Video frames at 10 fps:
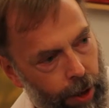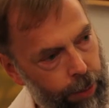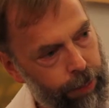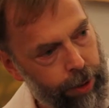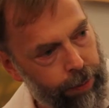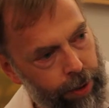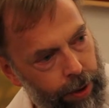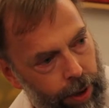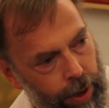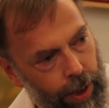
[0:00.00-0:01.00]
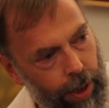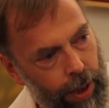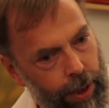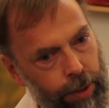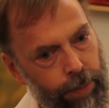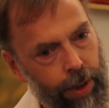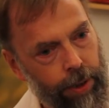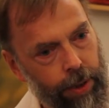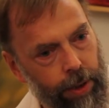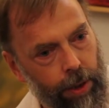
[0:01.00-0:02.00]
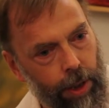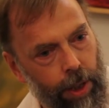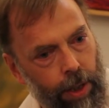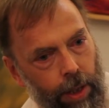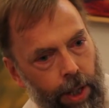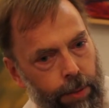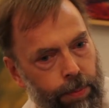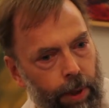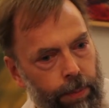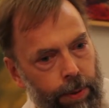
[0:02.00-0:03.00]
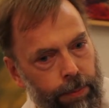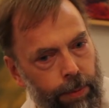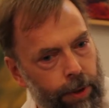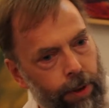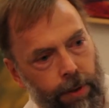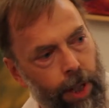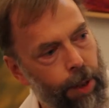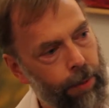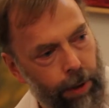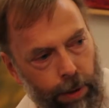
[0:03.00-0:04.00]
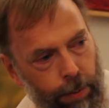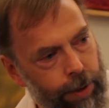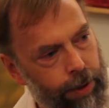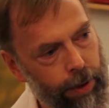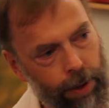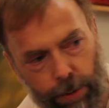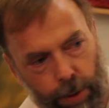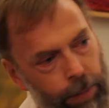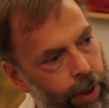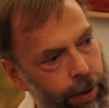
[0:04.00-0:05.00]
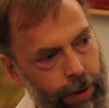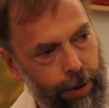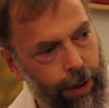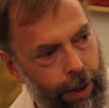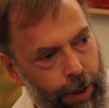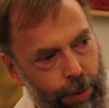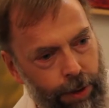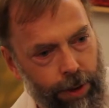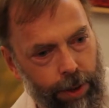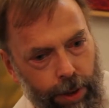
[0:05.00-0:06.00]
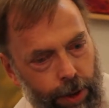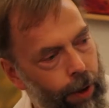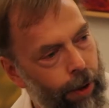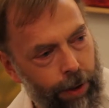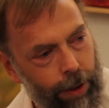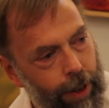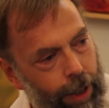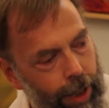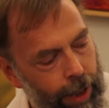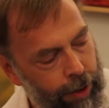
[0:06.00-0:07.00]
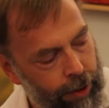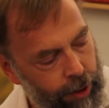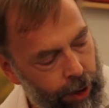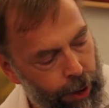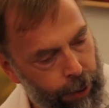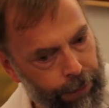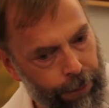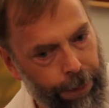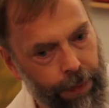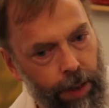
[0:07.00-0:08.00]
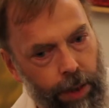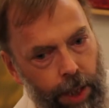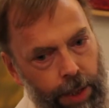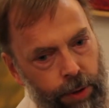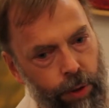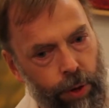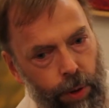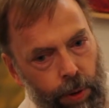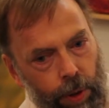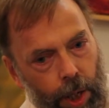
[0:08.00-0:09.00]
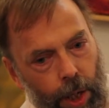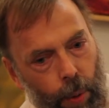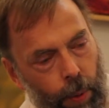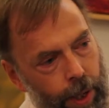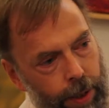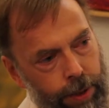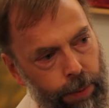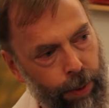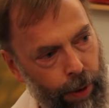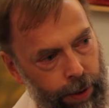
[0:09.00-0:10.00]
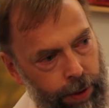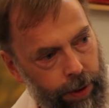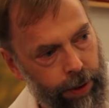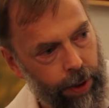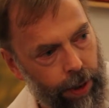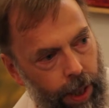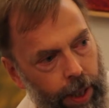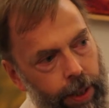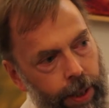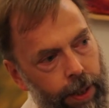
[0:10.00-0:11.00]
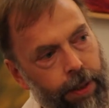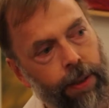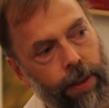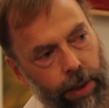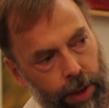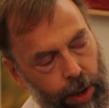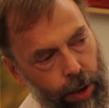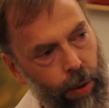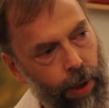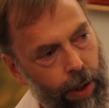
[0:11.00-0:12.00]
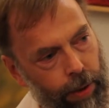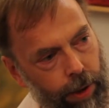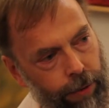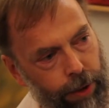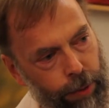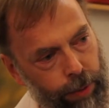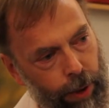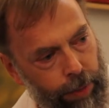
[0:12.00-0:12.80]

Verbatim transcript: all the people. Anybody has problems with his neighbor, with the government, with the law, and he has to show where is the point I can go out of this